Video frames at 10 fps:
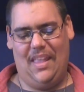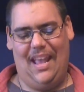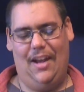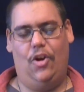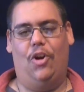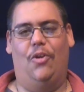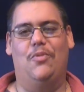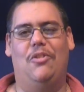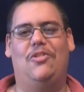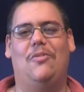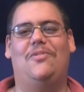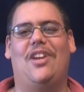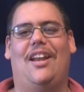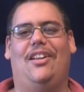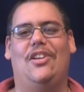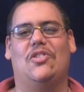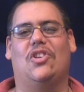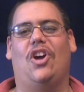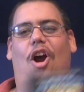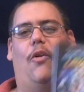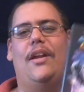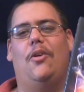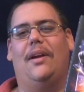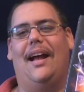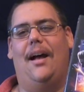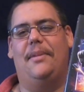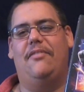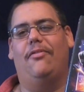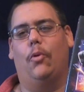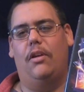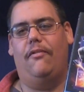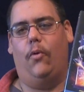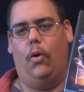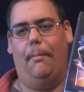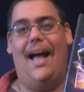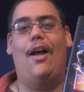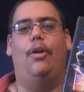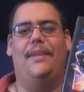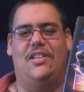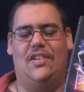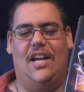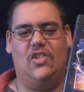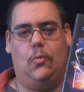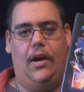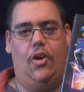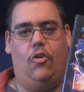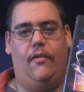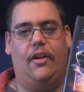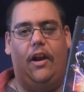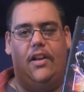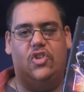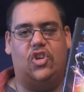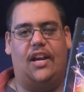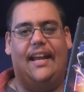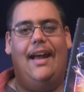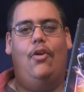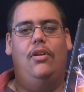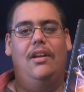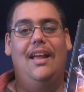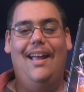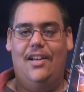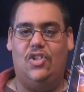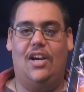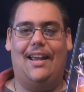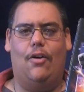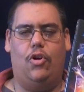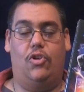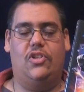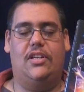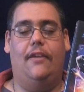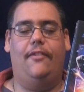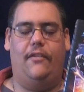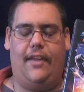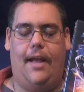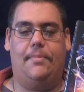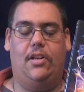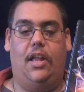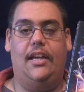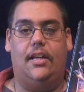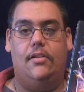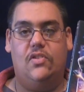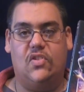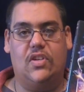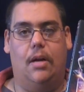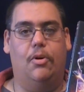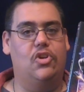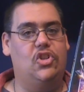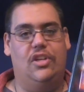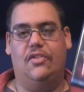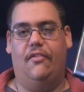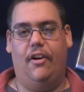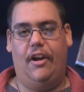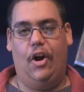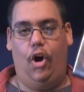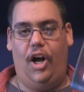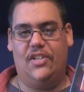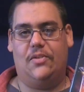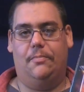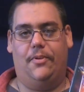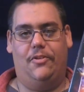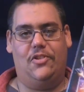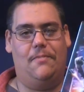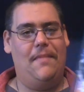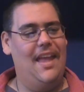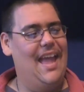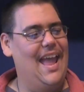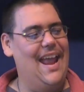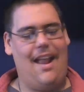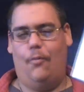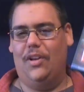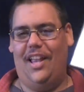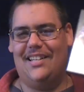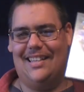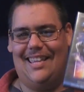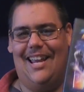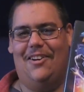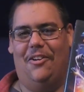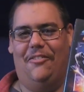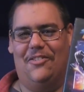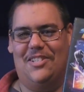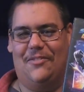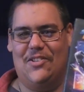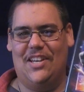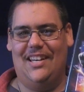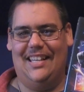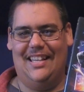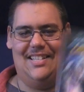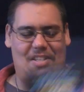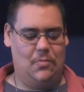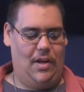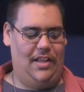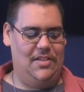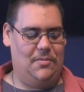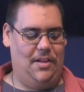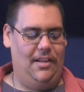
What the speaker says: And her YouTube channel is Kariokami44. By all means, guys, swing on over there and check out her stuff. And if you happen to like it, sub her. She is a very awesome person. And I would like to thank her for sending this, as well as